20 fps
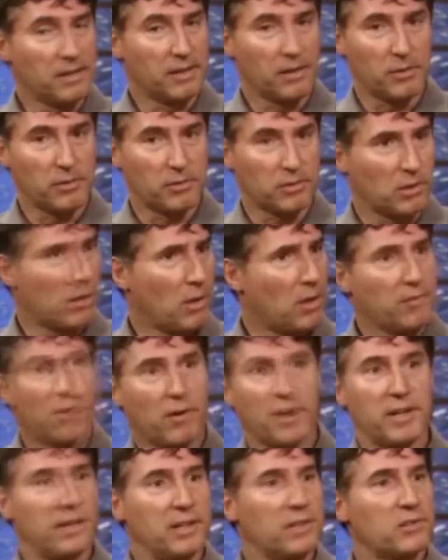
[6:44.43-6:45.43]
know, there's a lot of
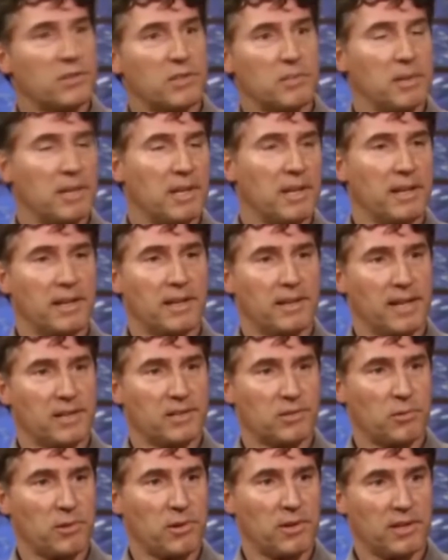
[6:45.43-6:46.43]
ideas in the beginning and
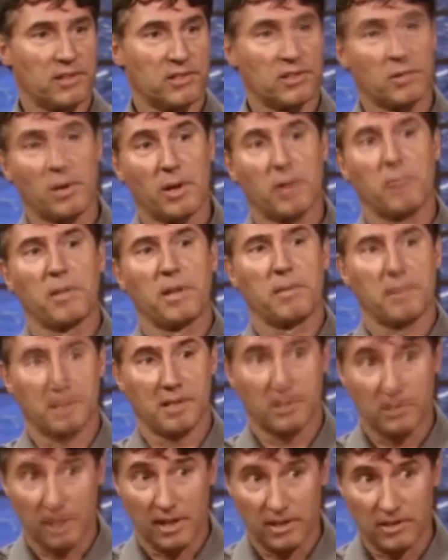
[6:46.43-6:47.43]
that sort of thing and say, hey, wait a minute,
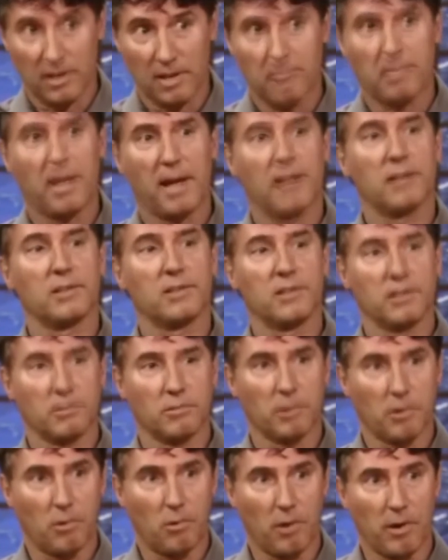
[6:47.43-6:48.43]
let's take a step back, let's get
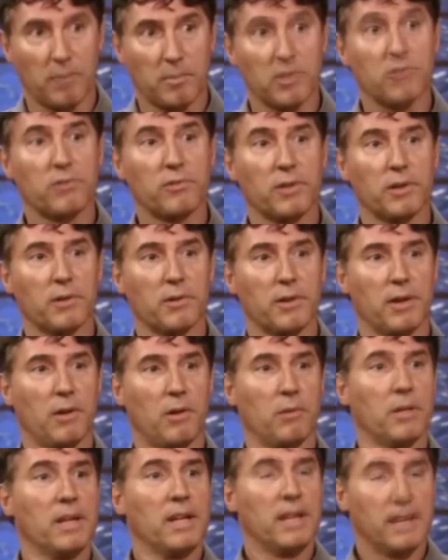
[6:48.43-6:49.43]
the requirements figured
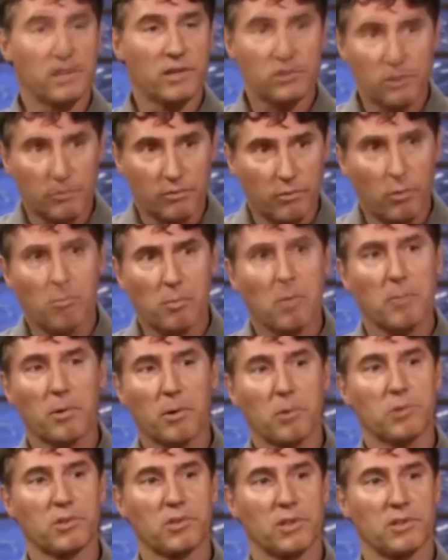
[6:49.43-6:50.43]
out. And it's the formal
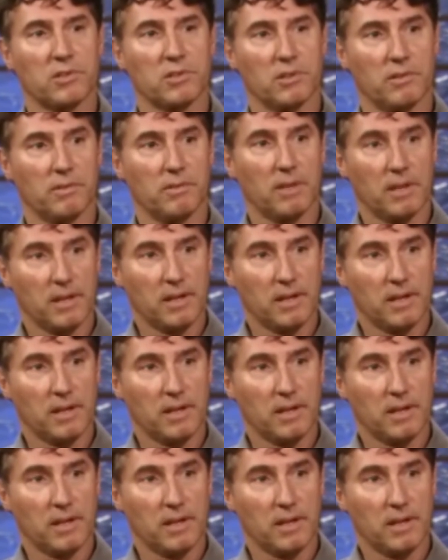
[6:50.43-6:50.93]
process of